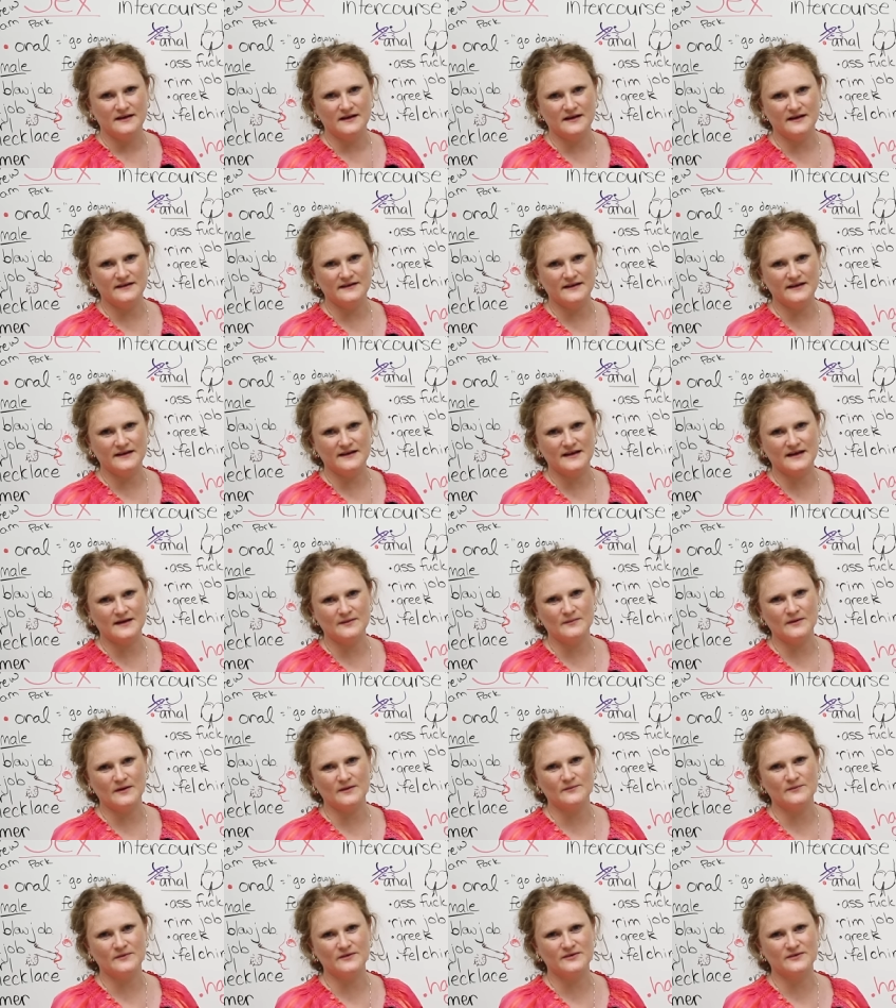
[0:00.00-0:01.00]
and they came
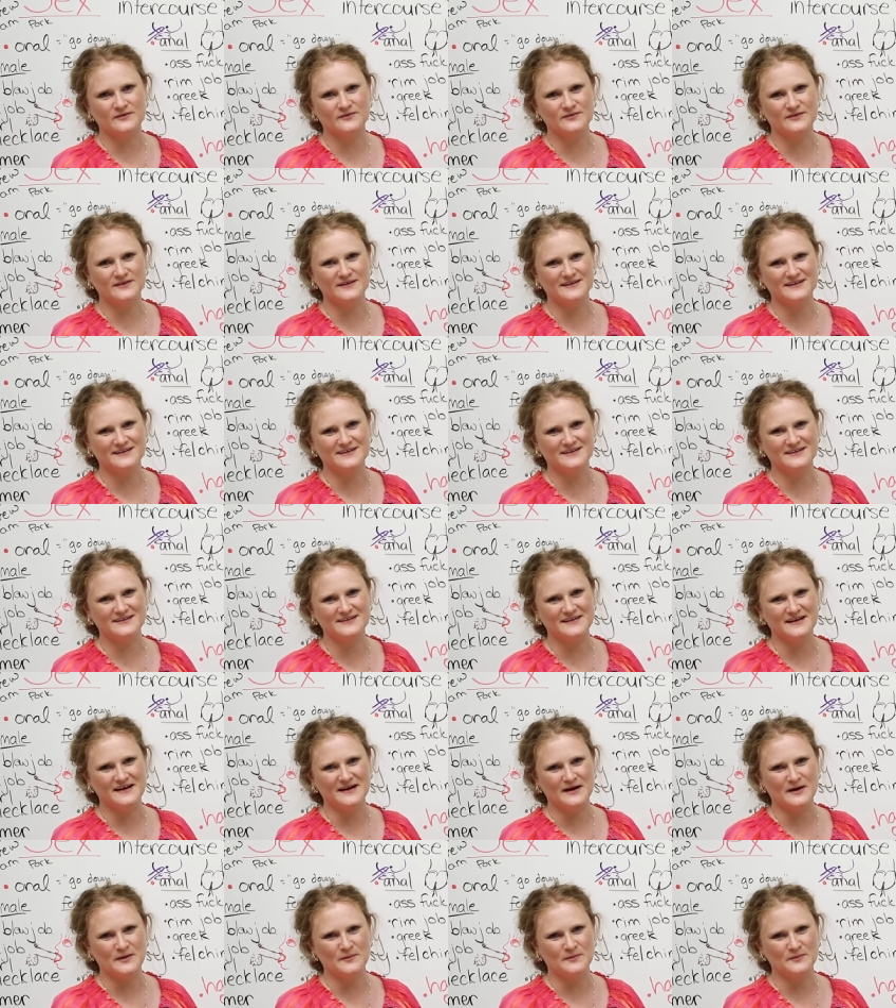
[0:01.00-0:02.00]
up with a really good
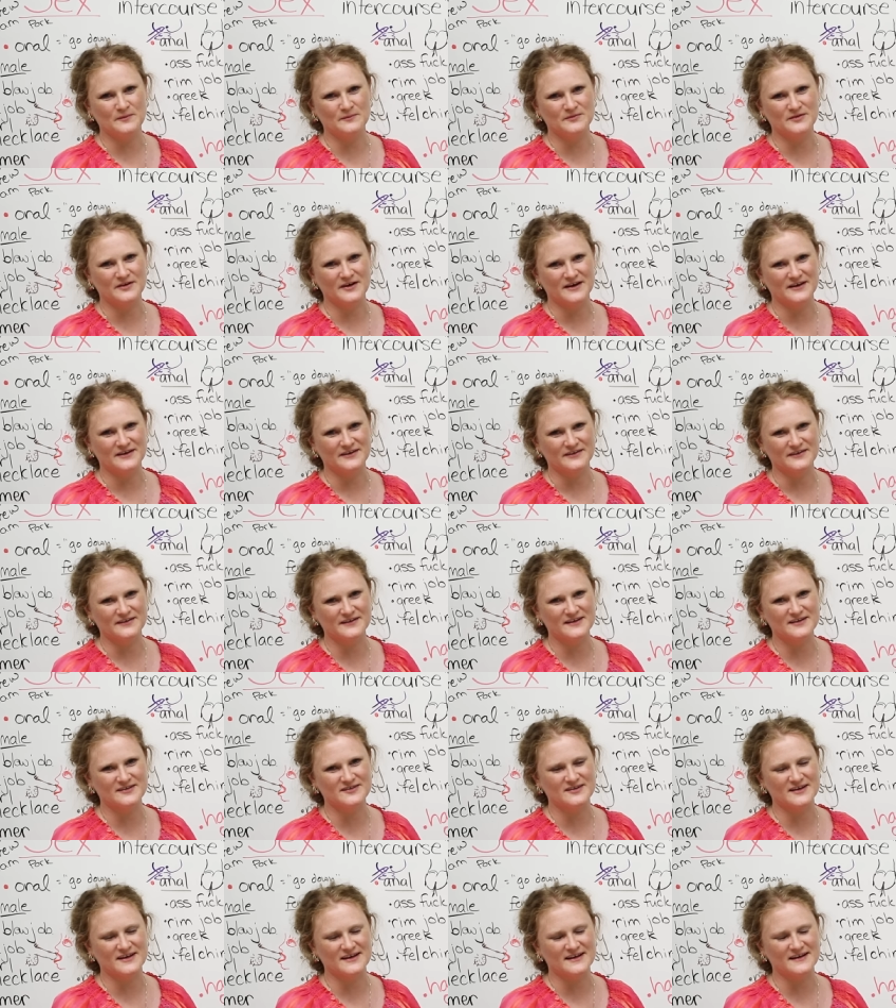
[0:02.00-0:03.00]
album title.
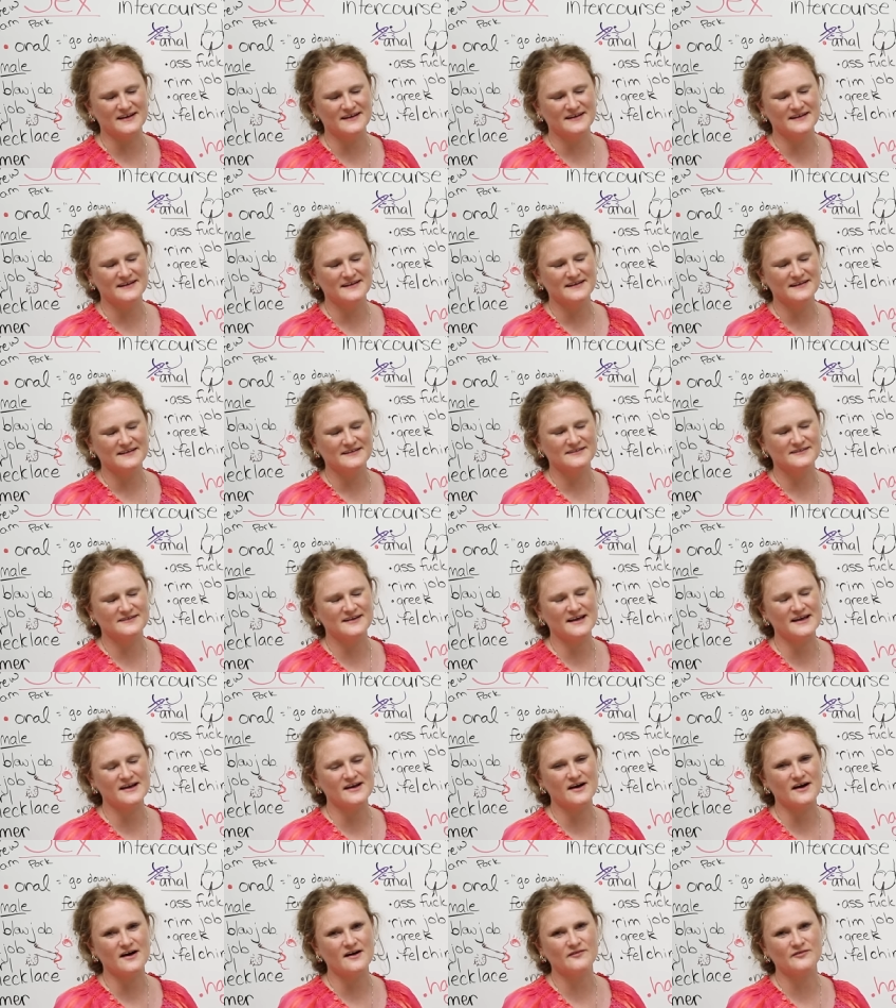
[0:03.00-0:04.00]
It said,
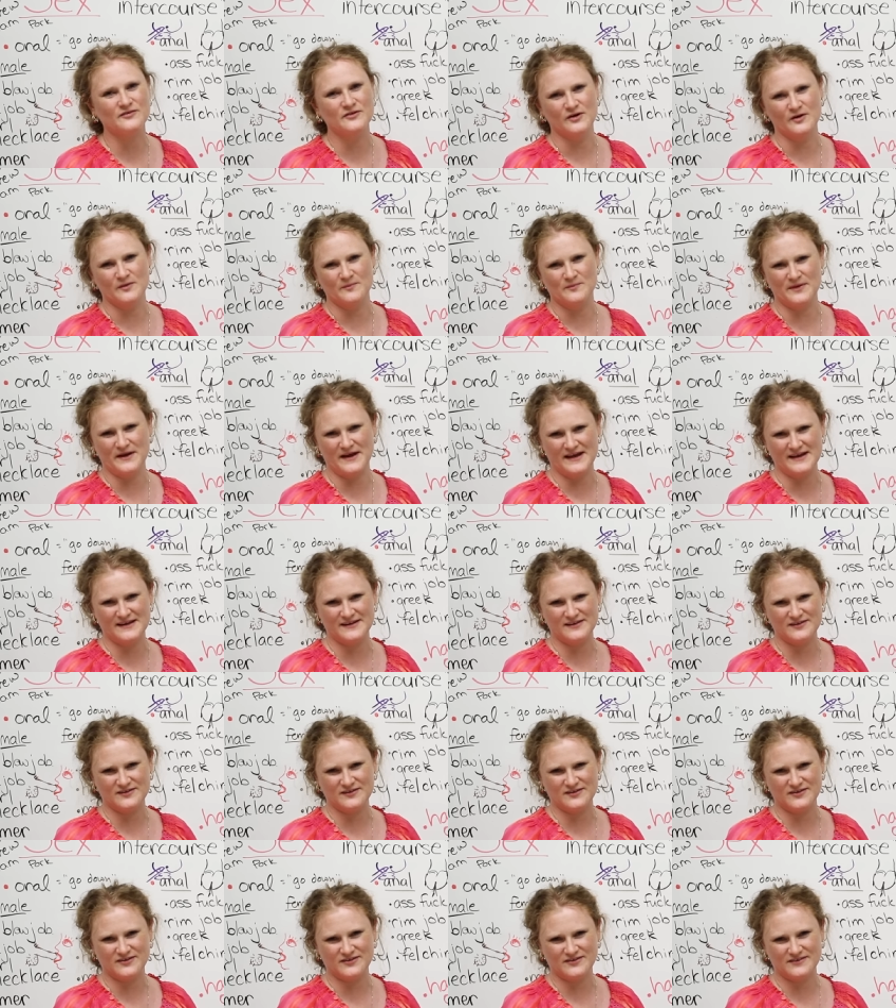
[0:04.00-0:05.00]
Take off your
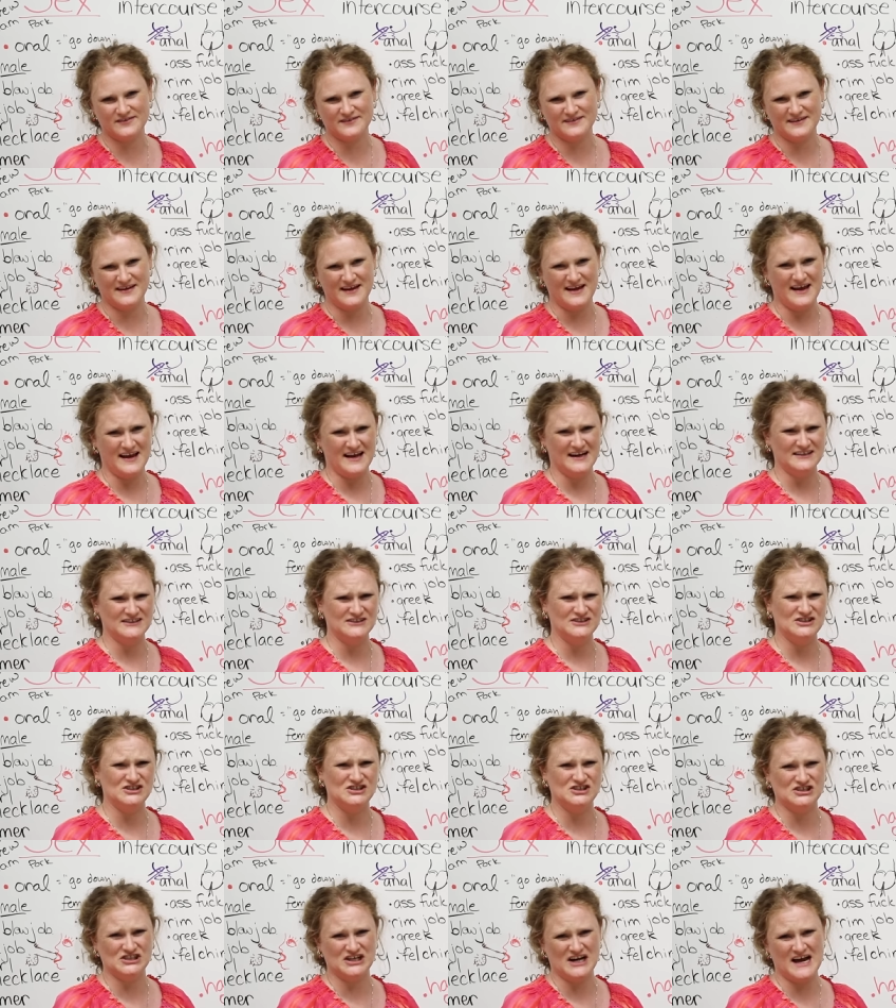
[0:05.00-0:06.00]
pants
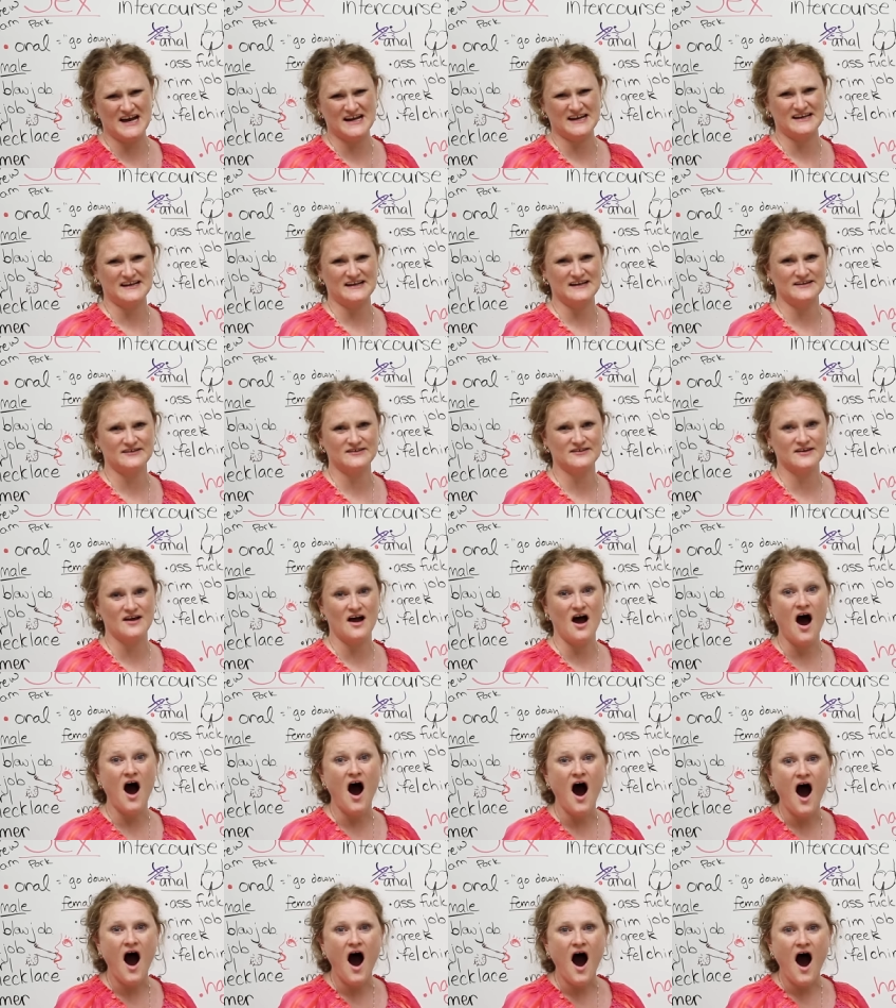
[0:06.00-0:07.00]
and jacket.
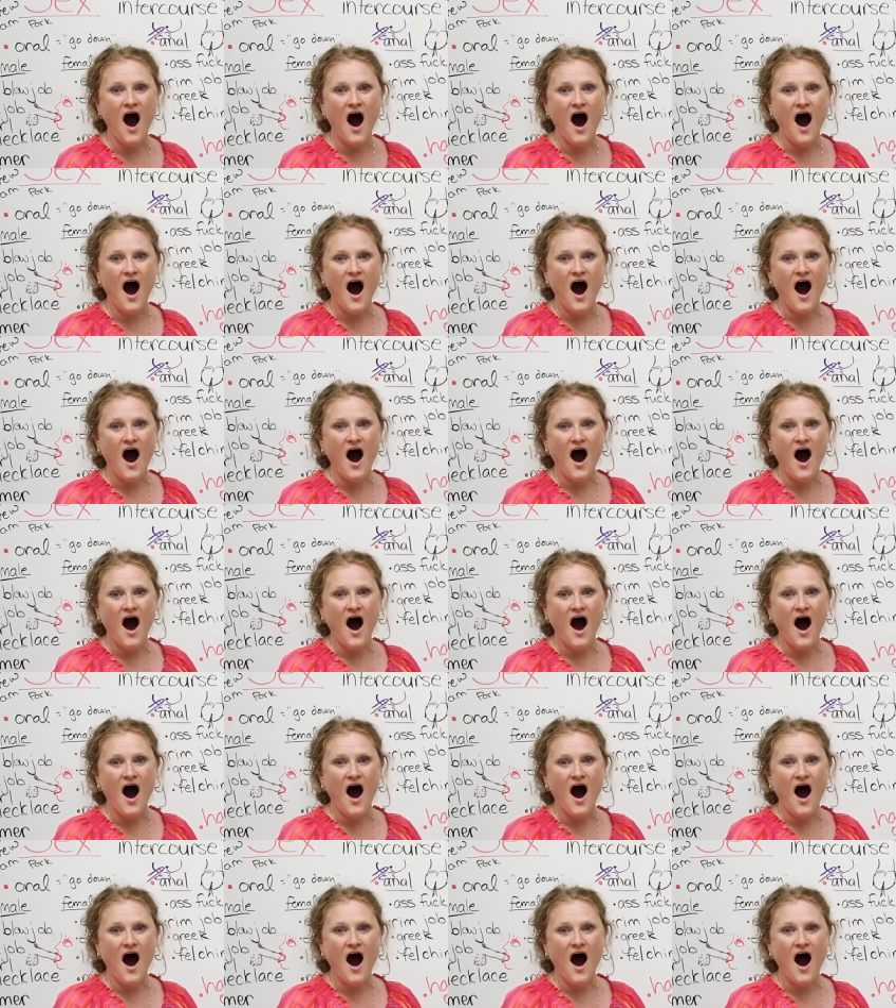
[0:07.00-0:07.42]
Oh,